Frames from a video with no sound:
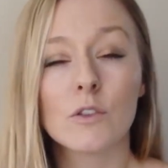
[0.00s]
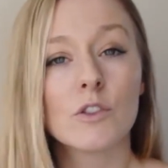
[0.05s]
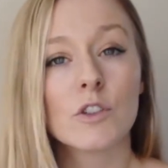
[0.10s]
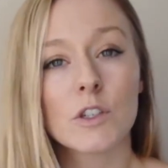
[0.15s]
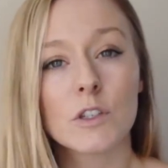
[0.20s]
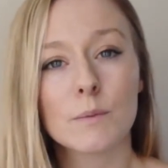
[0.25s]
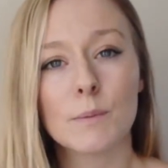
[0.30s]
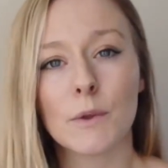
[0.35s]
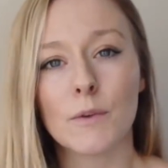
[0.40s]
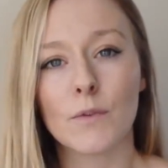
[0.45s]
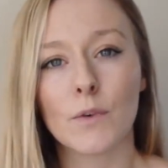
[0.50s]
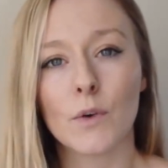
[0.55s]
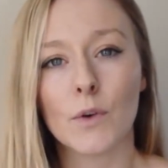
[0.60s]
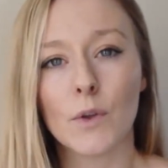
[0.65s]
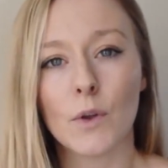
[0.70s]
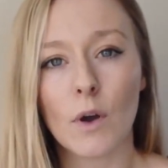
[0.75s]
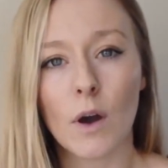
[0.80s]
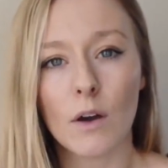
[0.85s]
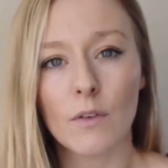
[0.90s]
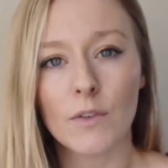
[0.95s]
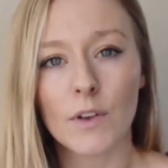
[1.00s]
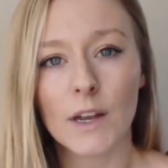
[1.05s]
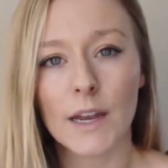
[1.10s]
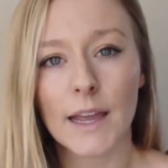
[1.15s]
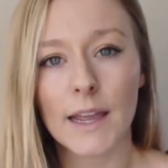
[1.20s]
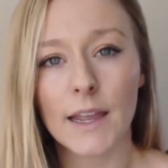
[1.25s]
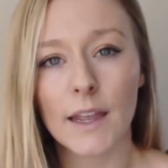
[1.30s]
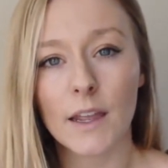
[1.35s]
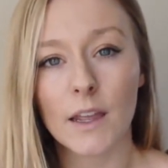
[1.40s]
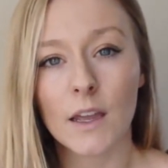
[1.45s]
just before you
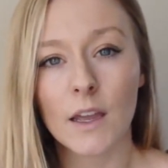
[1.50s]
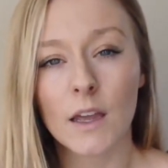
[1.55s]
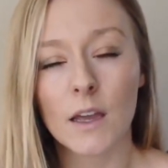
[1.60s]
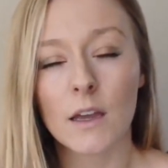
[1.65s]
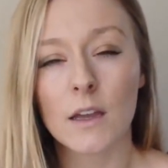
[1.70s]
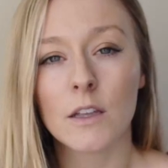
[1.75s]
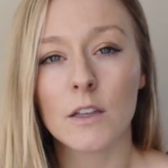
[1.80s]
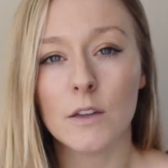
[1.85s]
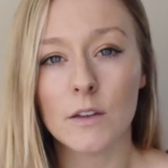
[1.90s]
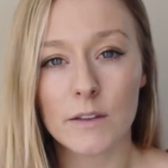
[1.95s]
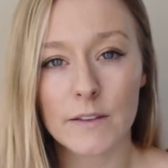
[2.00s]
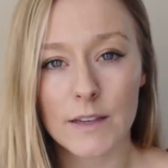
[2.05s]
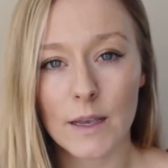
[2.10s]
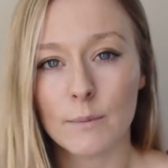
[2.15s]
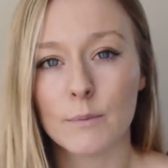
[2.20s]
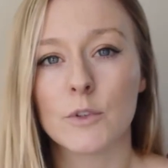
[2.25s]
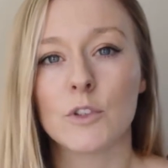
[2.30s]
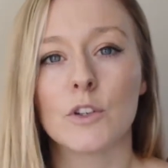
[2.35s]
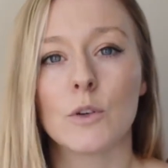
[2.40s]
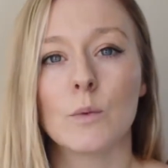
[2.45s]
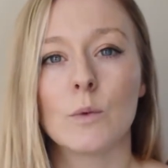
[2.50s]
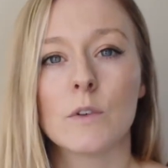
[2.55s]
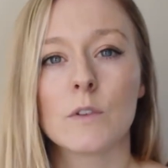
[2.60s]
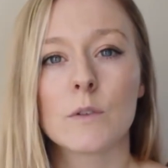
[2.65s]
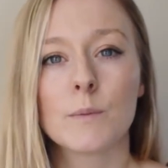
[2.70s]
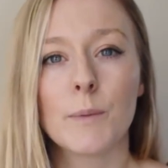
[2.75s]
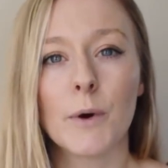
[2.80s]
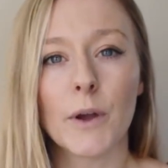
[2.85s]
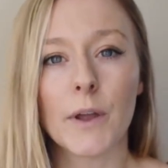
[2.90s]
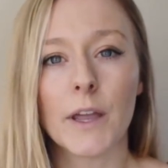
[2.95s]
ovulate, your temperature will
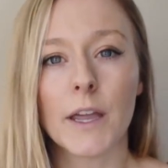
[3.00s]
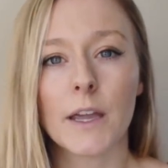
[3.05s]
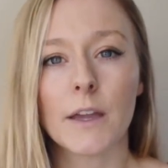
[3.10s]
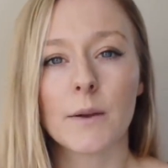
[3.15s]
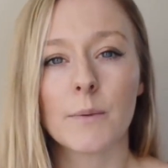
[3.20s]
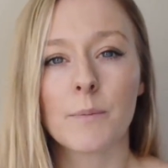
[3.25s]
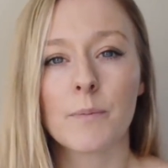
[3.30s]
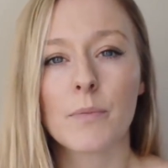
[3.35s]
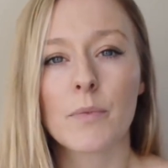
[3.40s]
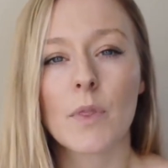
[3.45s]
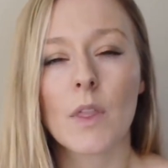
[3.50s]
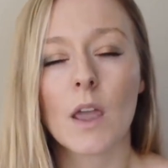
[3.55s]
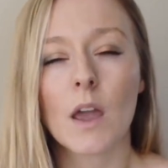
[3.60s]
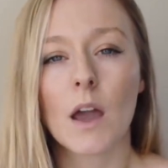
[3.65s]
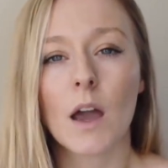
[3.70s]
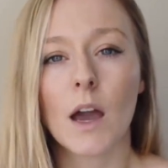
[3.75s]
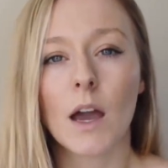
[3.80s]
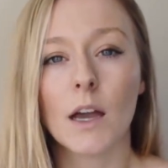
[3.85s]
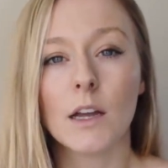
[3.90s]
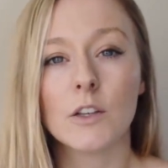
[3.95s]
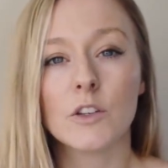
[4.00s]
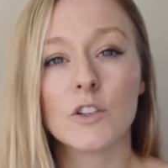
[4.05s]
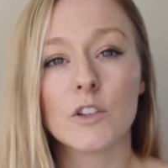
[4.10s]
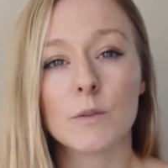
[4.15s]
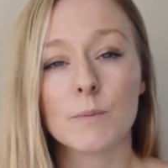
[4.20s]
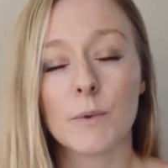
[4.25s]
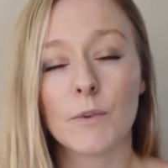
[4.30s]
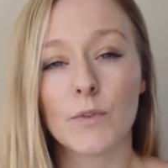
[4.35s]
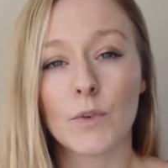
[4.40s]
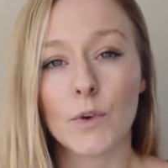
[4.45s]
spike, and
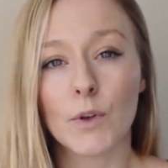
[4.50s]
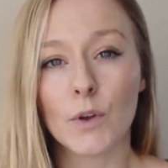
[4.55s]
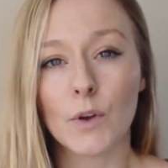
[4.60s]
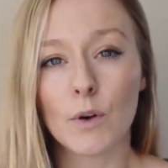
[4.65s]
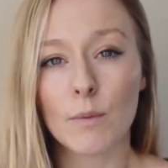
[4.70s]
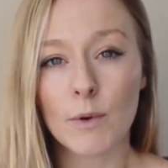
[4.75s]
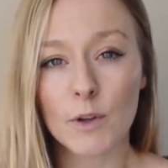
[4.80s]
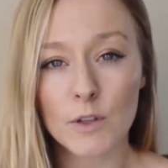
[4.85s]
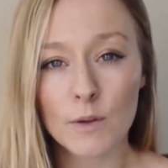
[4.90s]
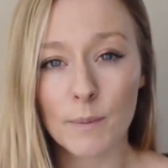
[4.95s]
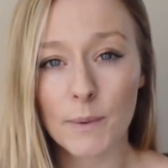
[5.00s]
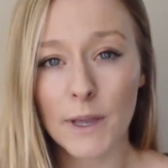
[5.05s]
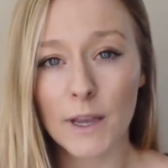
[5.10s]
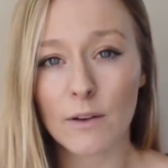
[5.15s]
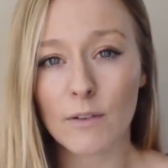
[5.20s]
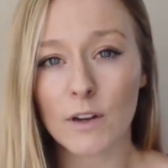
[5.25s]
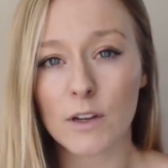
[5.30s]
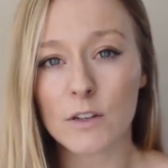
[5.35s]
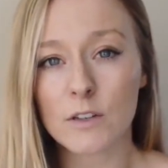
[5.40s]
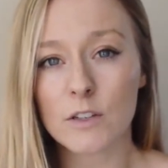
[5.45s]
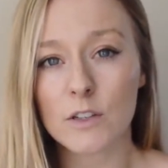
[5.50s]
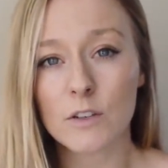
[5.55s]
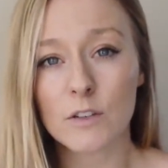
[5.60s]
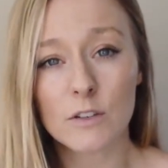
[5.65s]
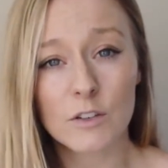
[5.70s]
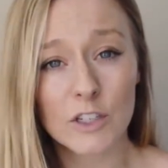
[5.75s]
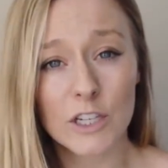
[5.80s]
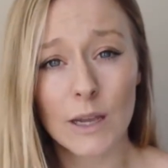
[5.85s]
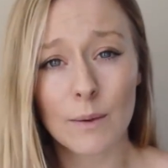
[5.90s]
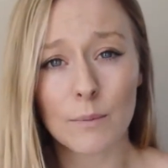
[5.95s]
just before you come on your period,
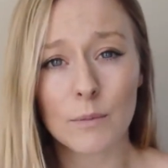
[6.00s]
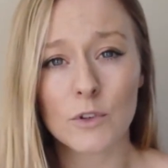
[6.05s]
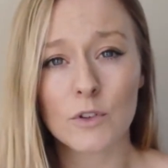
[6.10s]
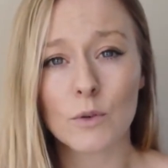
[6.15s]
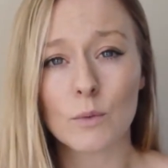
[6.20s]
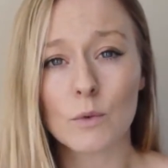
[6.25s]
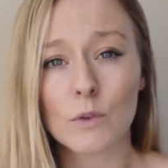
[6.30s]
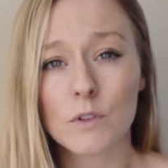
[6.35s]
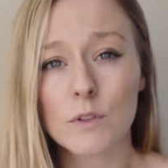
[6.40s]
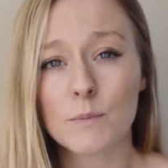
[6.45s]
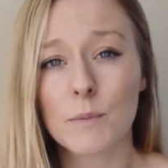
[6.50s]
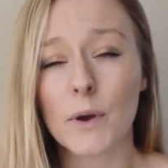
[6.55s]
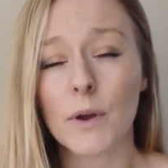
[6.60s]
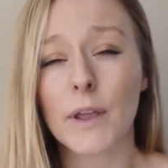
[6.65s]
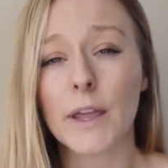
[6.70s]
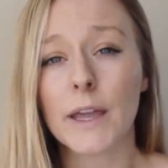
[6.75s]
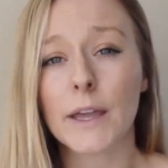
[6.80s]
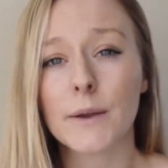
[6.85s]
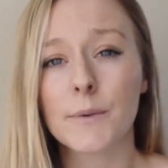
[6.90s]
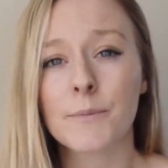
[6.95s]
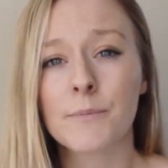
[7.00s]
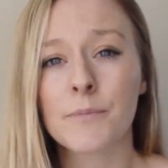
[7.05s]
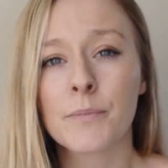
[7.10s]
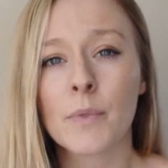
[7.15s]
your temperature will spike.